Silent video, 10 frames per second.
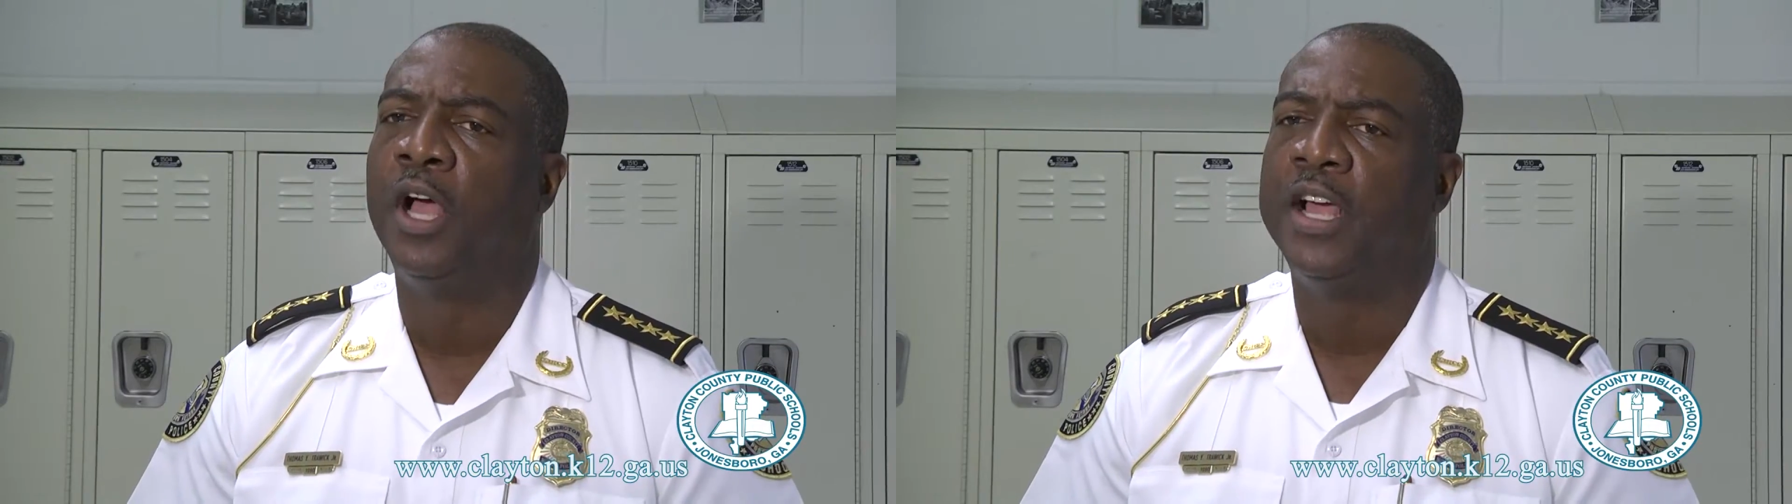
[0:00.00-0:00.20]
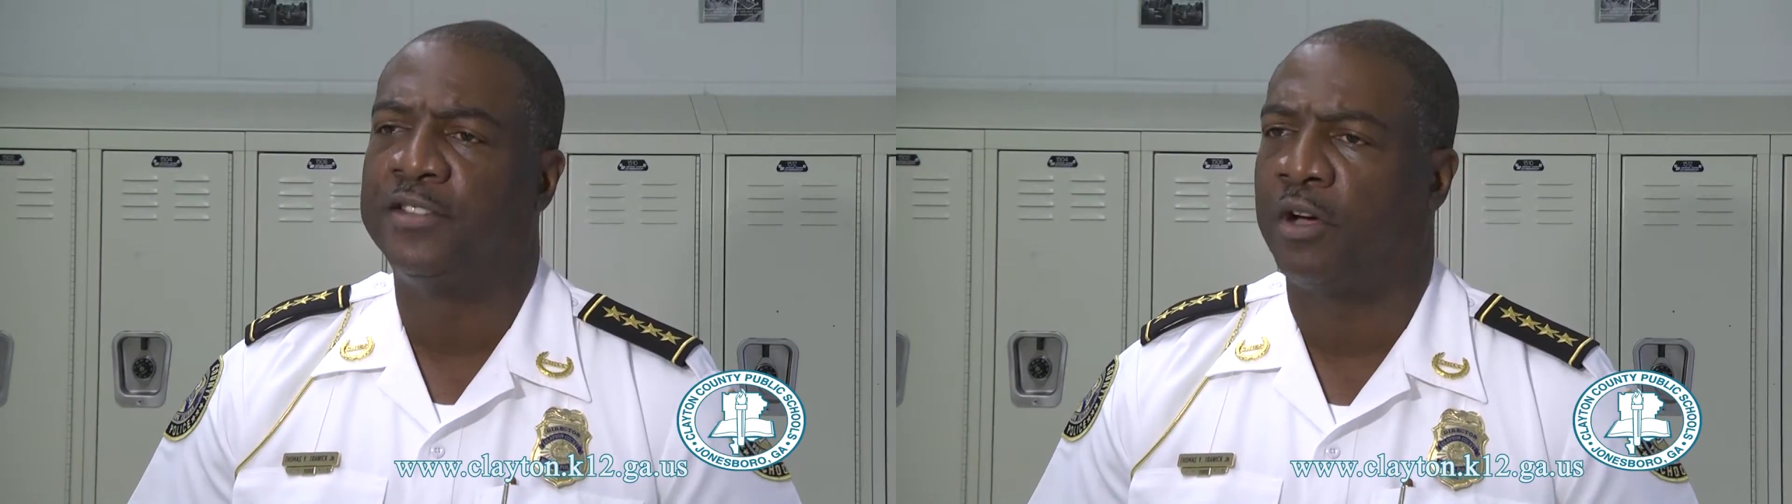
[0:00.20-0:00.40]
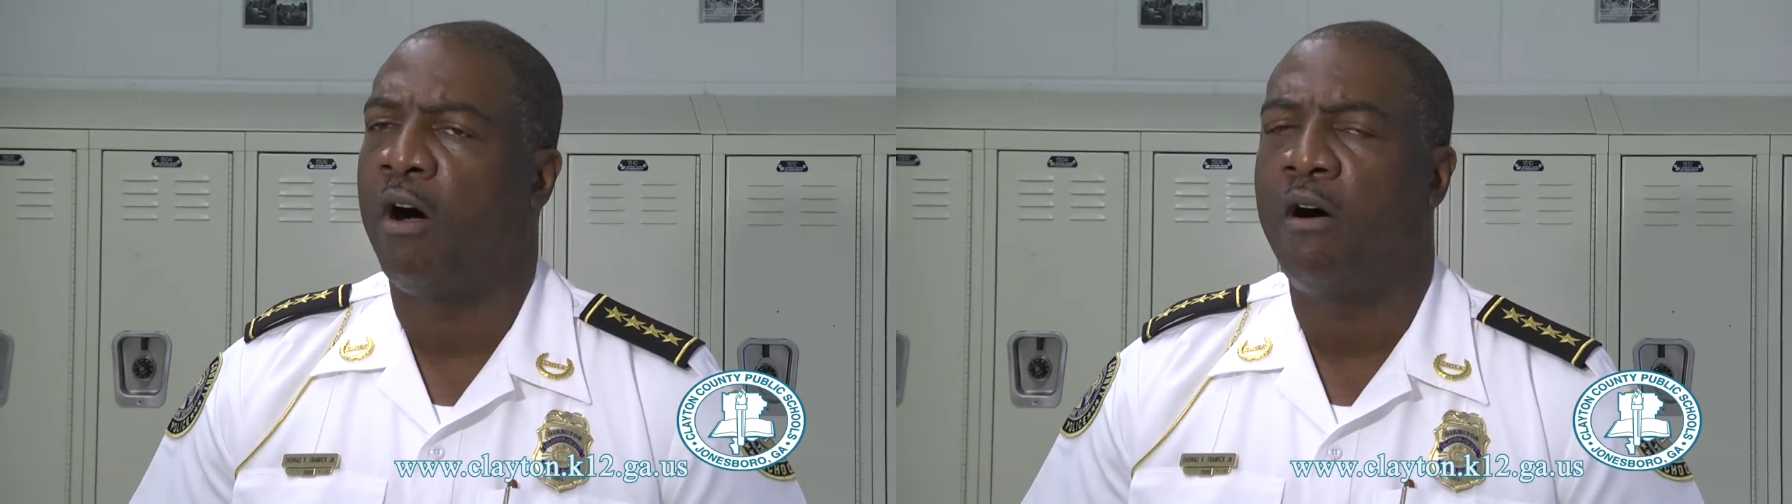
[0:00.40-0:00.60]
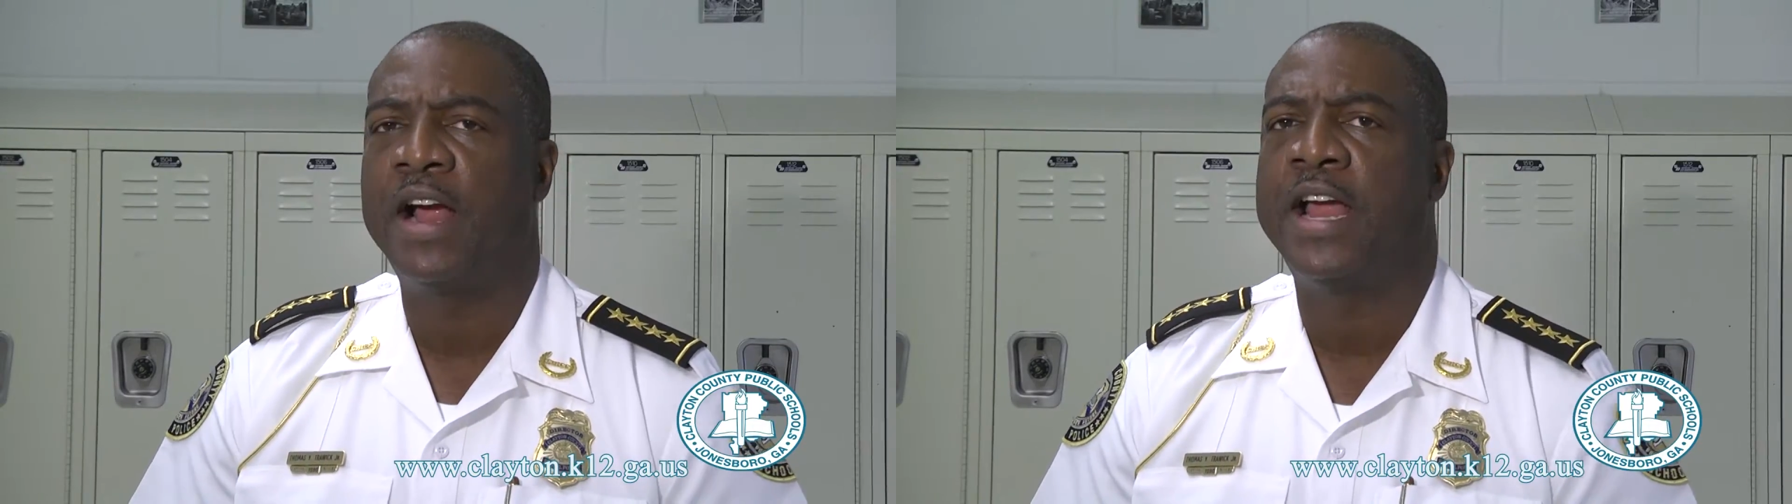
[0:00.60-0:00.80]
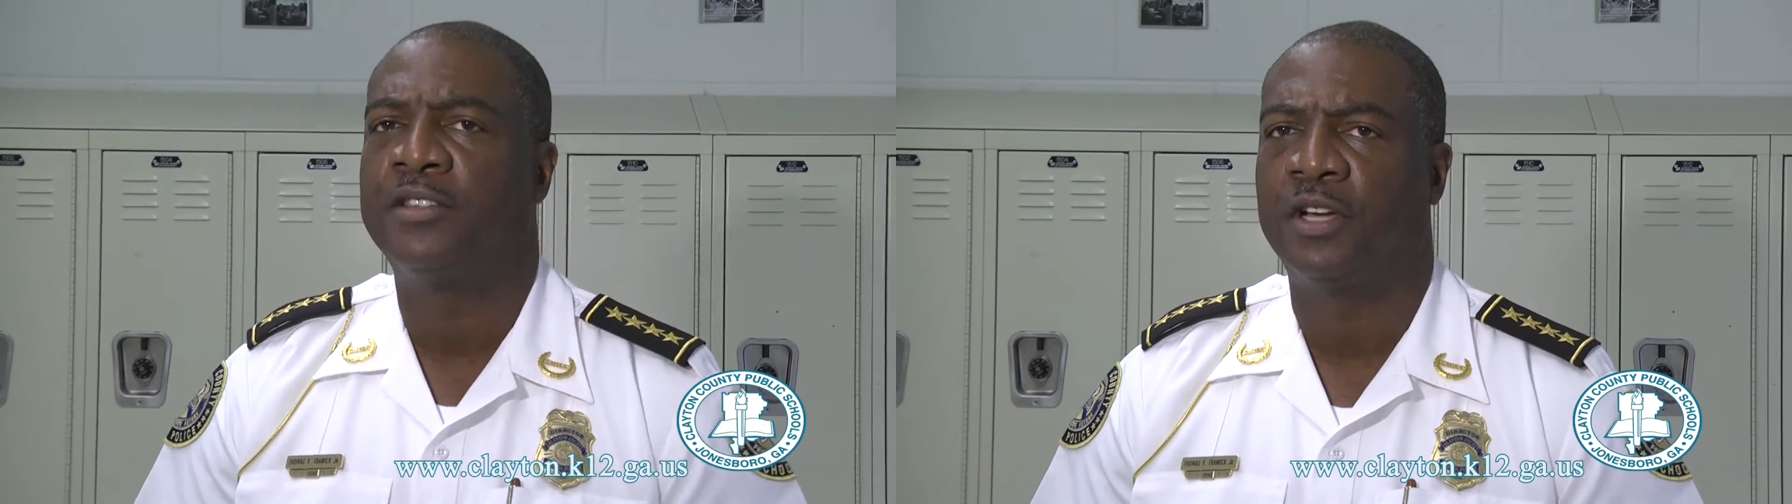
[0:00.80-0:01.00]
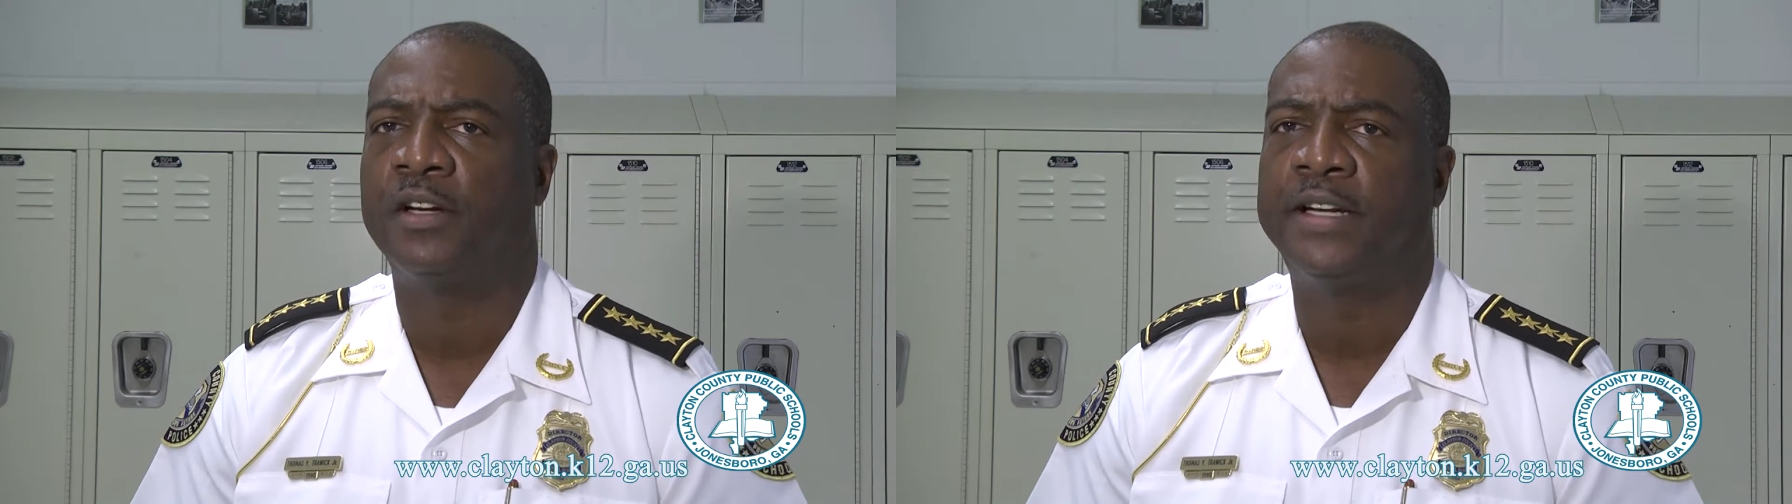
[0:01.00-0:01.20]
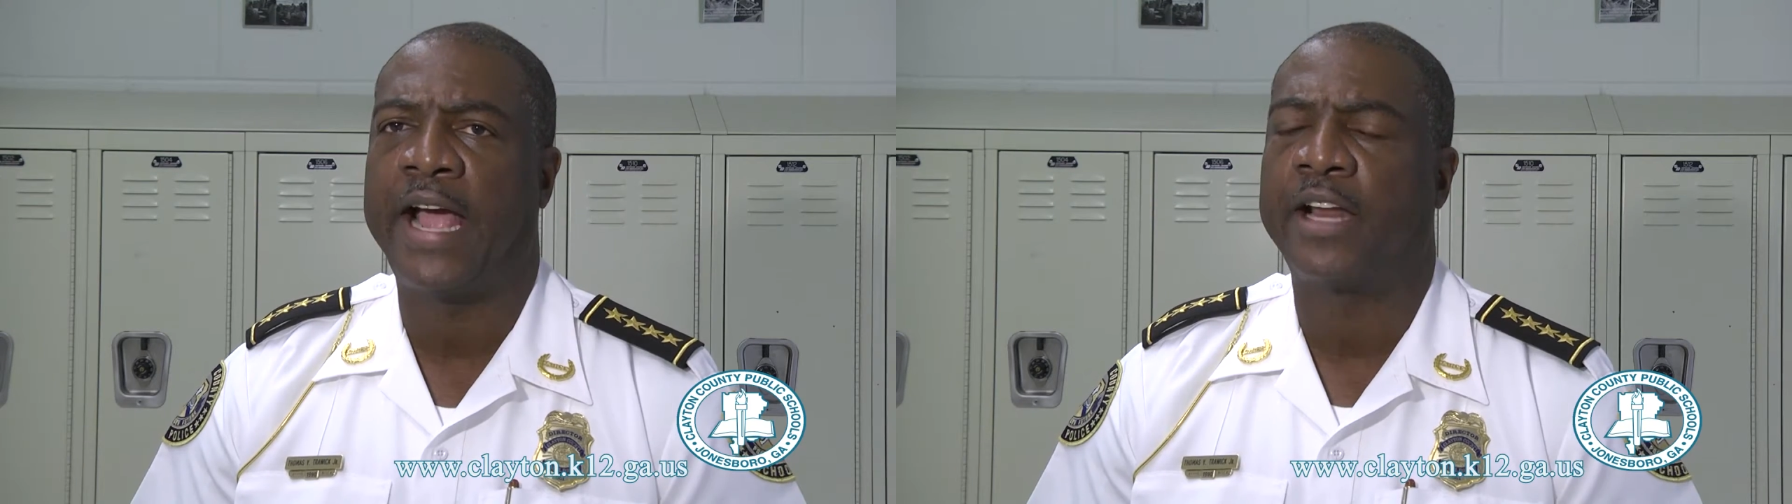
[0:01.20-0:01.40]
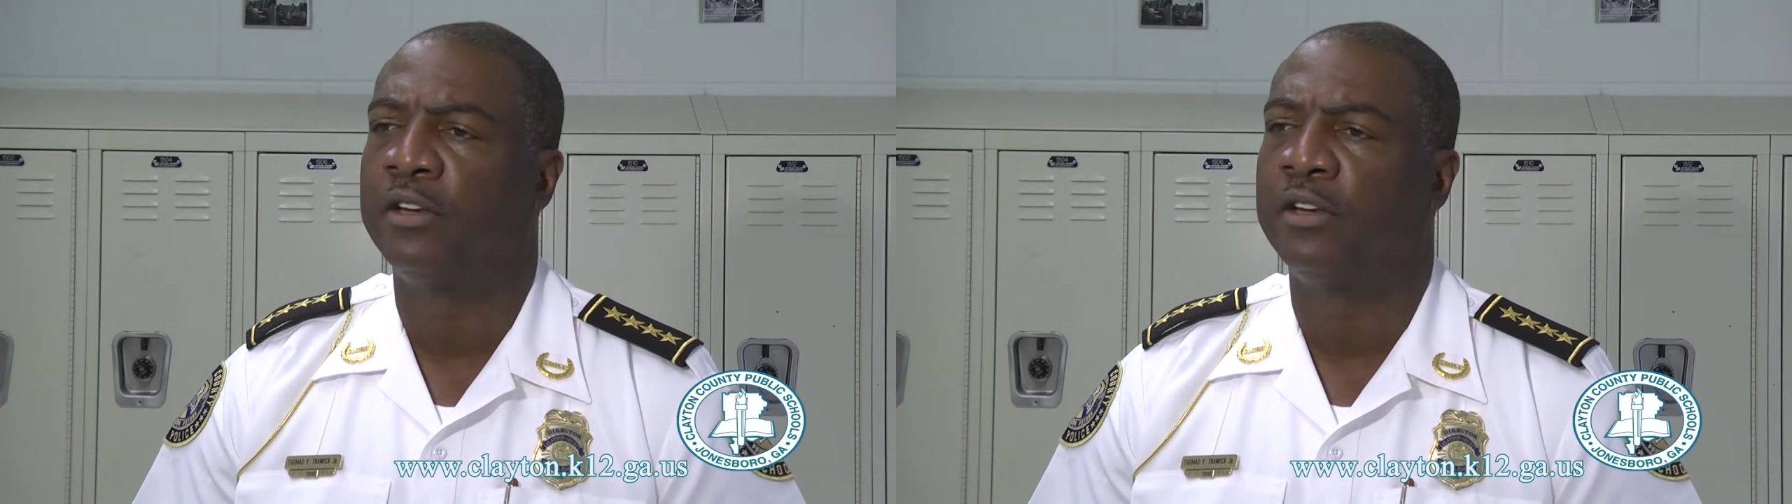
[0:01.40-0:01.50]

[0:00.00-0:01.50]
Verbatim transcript: it's all hands on deck.